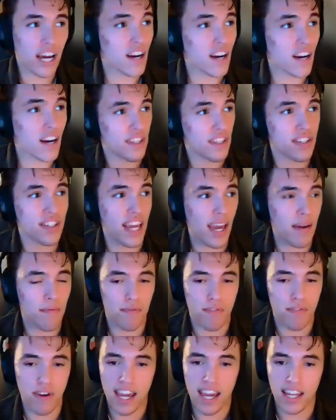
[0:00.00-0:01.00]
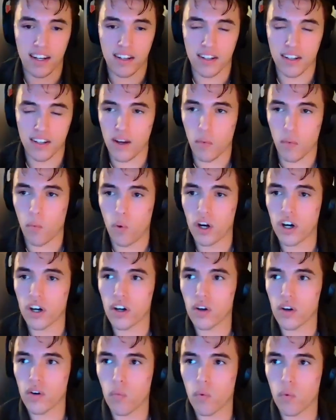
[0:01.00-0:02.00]
kind of in the same vein, what
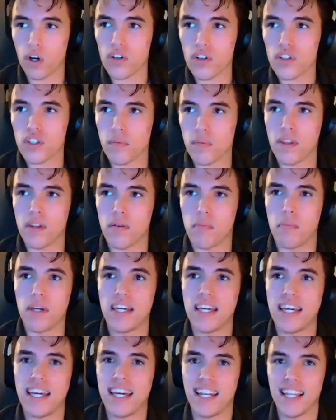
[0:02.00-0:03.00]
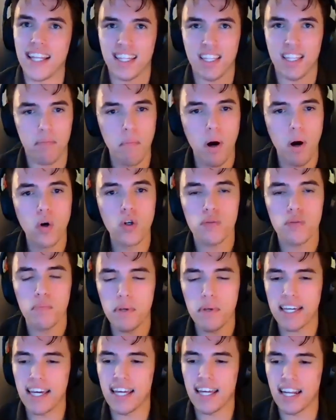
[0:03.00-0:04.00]
are some of the like the most
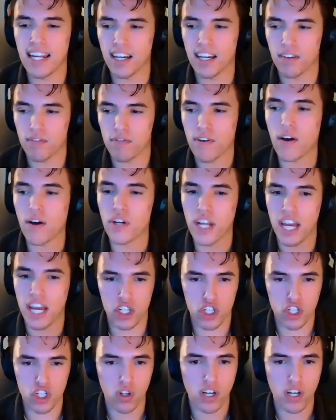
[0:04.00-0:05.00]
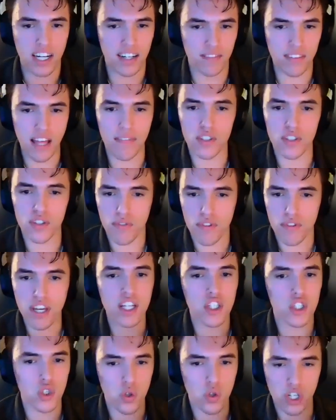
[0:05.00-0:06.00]
beginning foundational kind of levels of
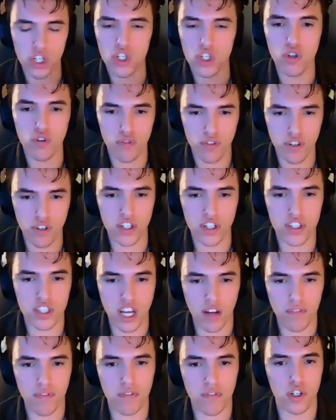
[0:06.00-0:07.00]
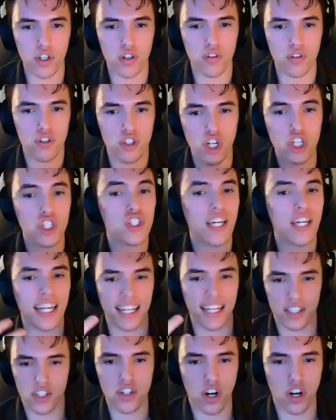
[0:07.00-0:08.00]
things you can do for yourself if you're just
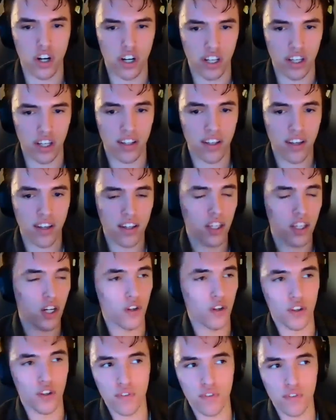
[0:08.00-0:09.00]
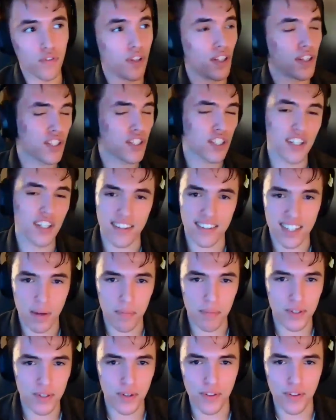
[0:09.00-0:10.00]
getting started? You've listened to this
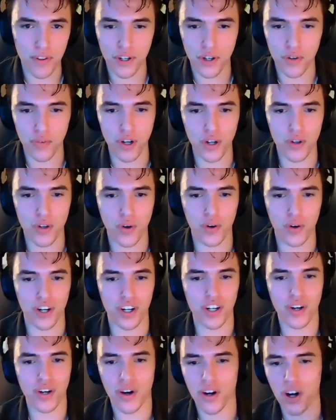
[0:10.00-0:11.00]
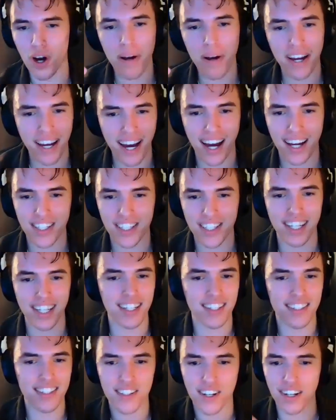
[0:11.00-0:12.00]
episode of the Career Corner and you're going, "Oh my gosh, I
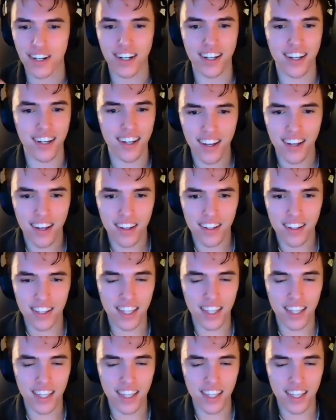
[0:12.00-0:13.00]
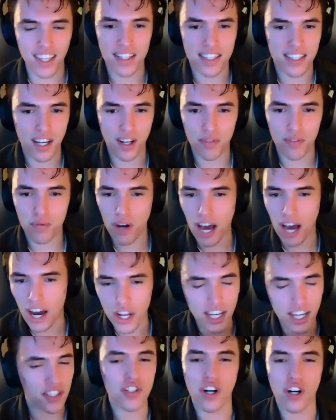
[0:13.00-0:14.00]
need to start loving myself." How
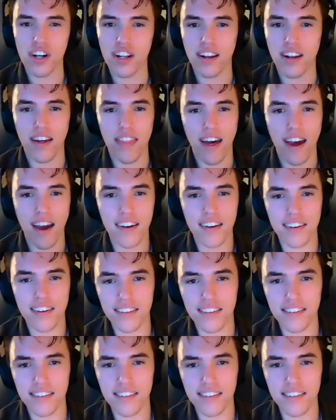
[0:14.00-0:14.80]
do you get started on that?